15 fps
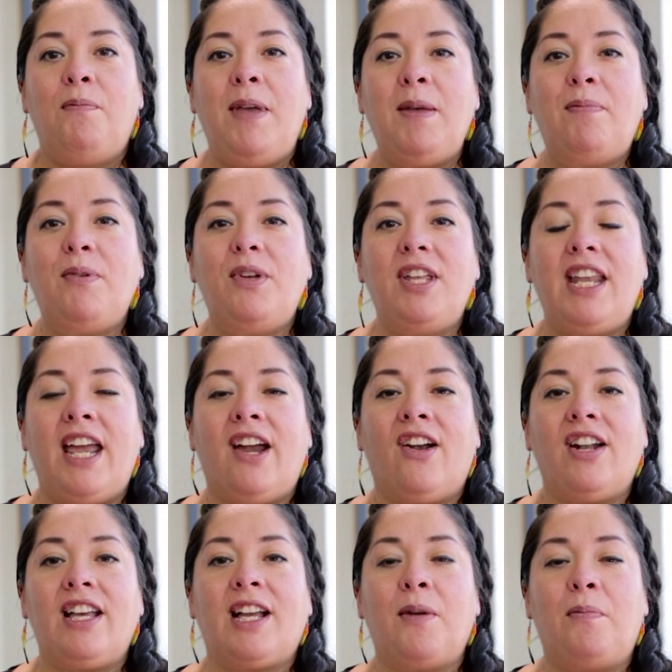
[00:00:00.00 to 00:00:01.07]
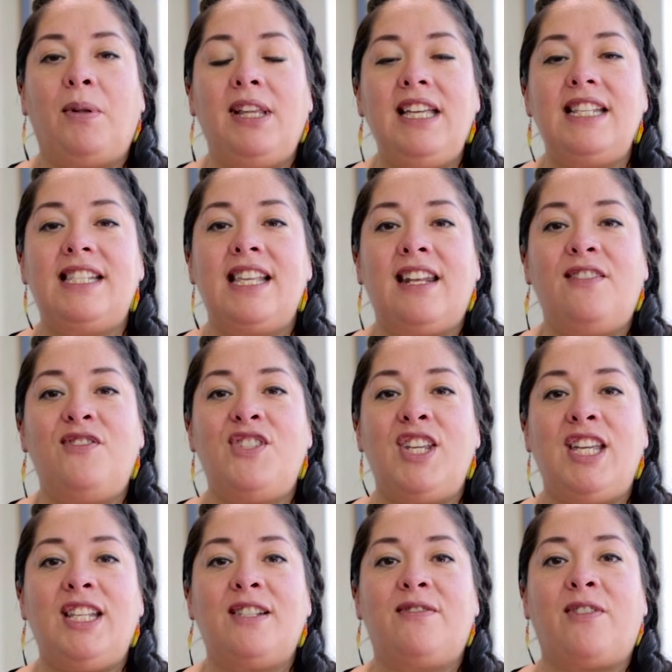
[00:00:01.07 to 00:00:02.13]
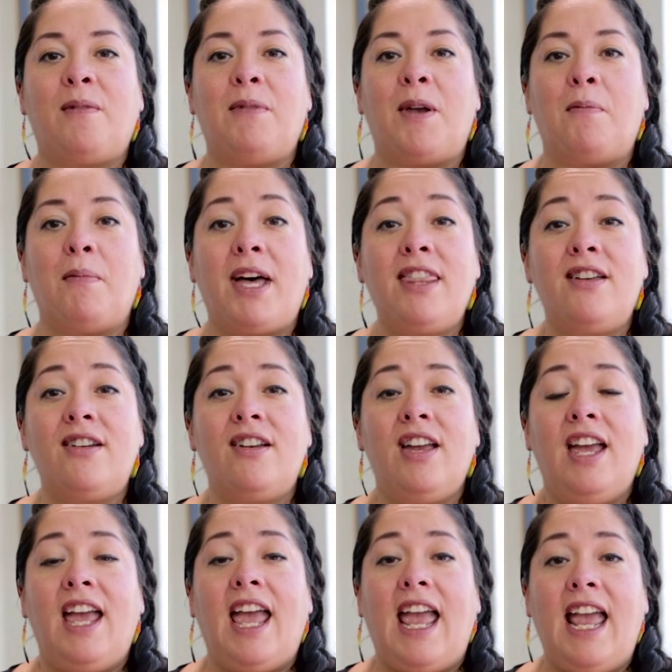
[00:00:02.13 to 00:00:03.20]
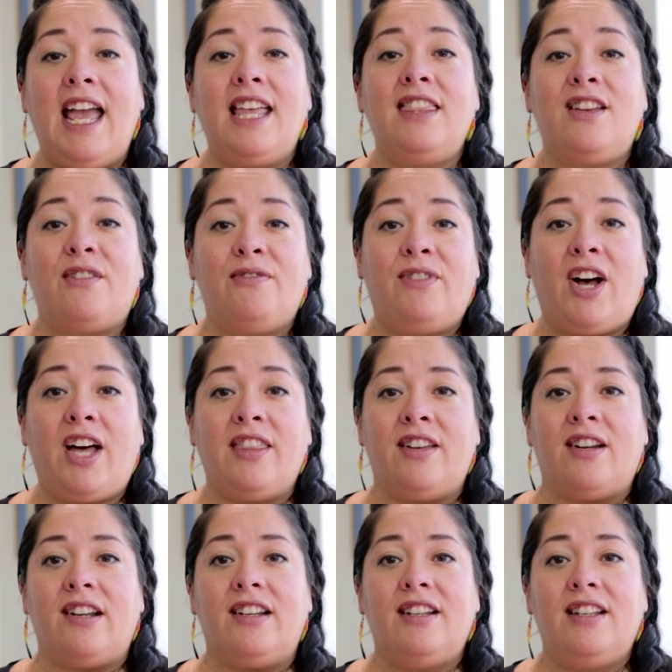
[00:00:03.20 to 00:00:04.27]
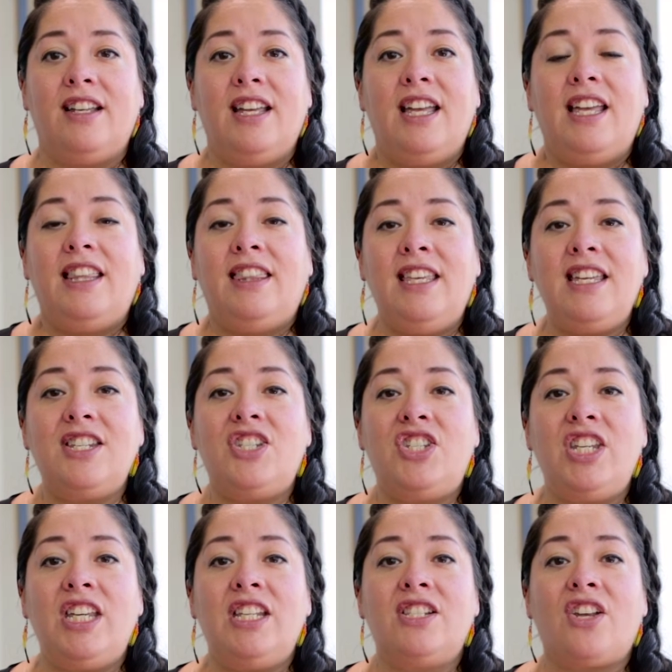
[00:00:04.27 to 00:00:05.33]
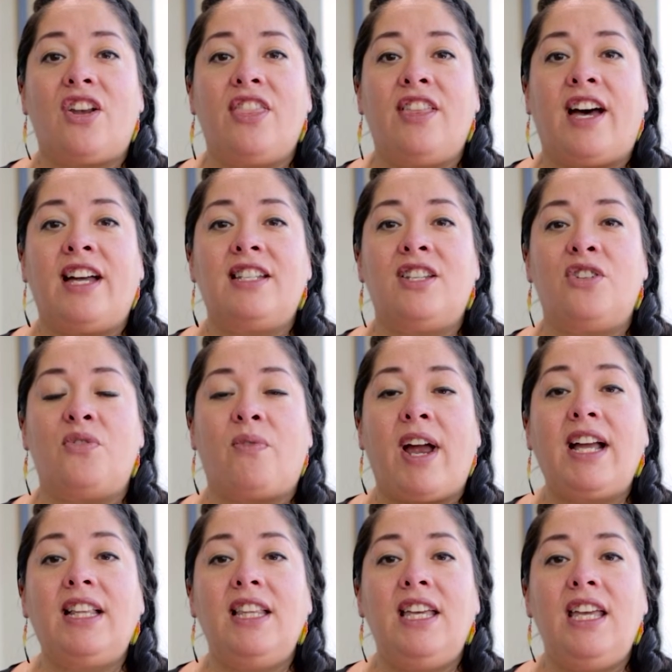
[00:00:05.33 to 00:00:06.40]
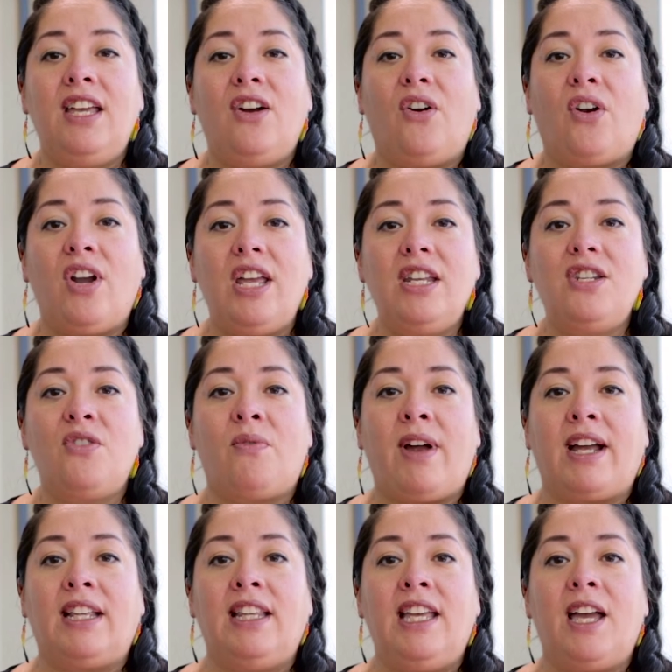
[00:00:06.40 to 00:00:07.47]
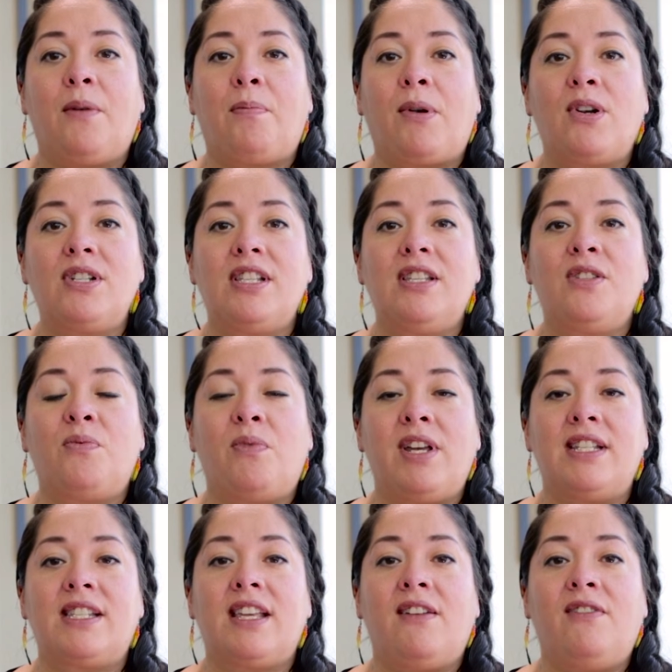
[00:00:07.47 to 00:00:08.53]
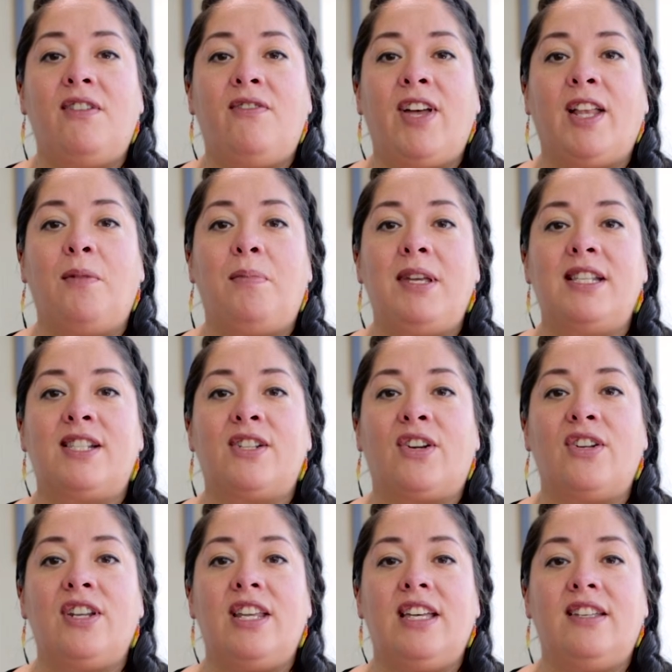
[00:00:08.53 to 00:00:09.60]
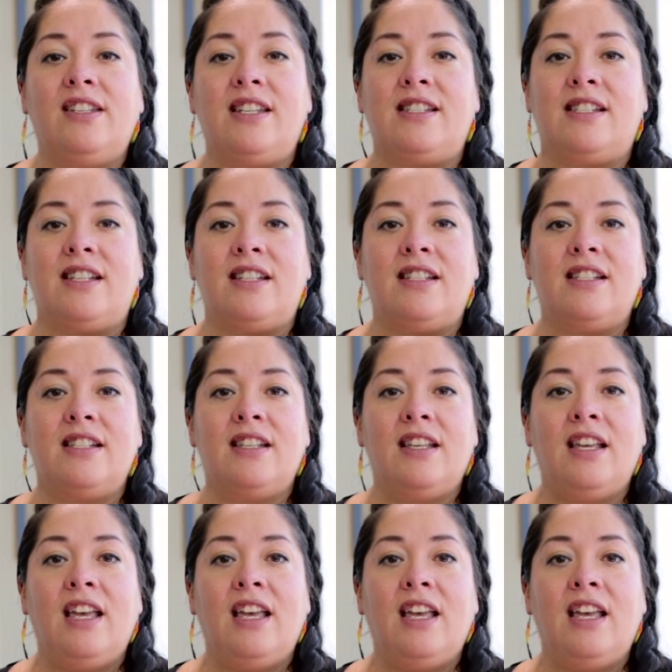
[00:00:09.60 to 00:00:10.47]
People inherit a complete set of genes from their mother and their father. These genes are thought to directly or indirectly a person's risk of developing certain illnesses.